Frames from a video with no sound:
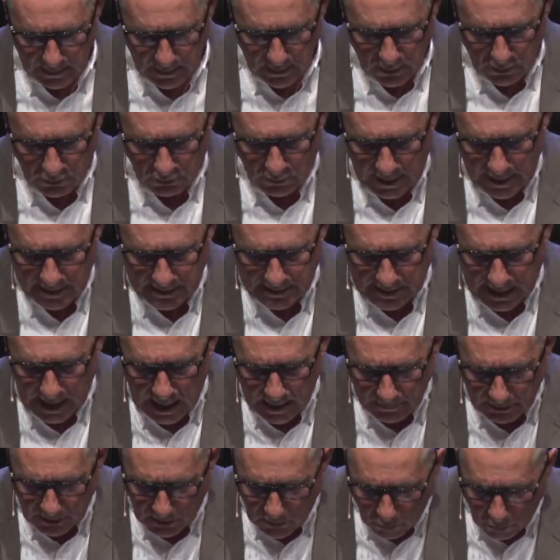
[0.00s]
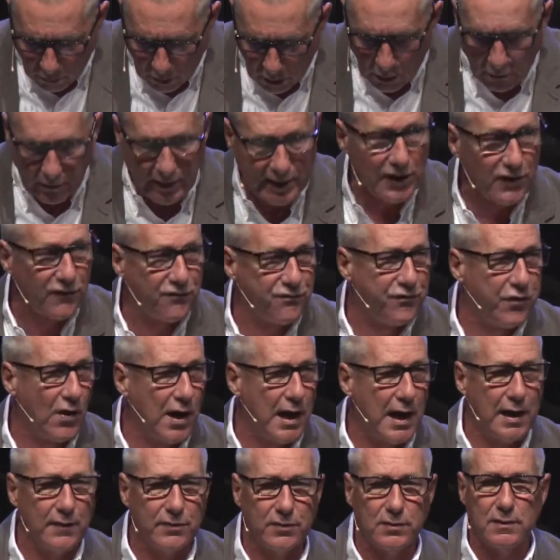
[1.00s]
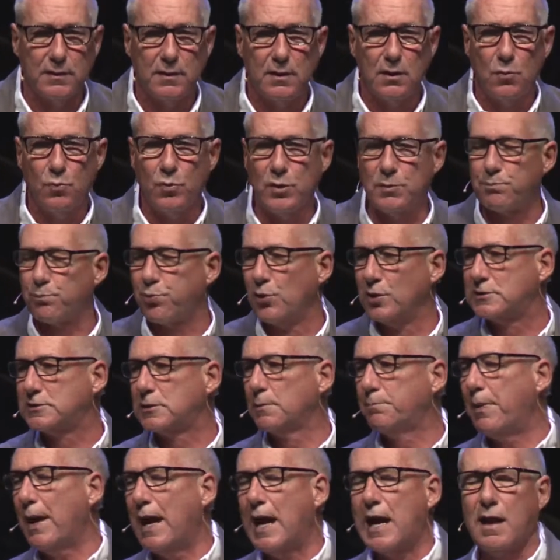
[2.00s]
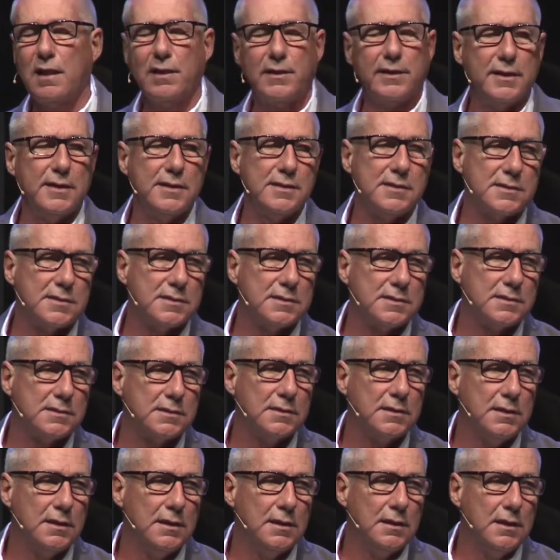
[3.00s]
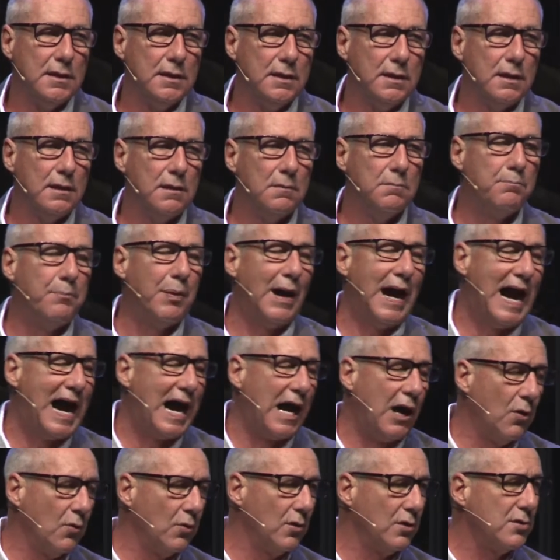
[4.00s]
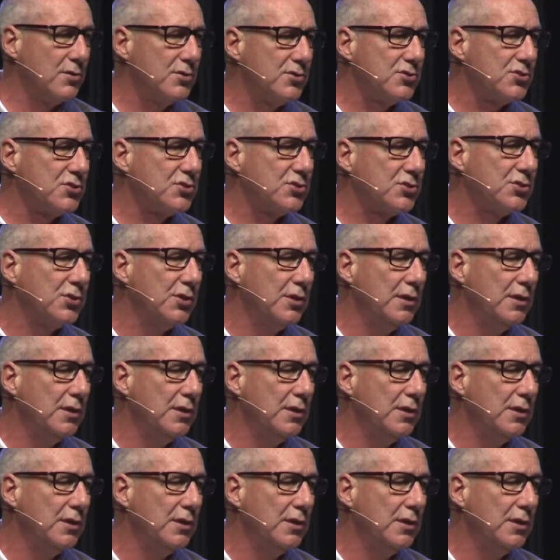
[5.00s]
Christ came into the world and he fought with principalities and powers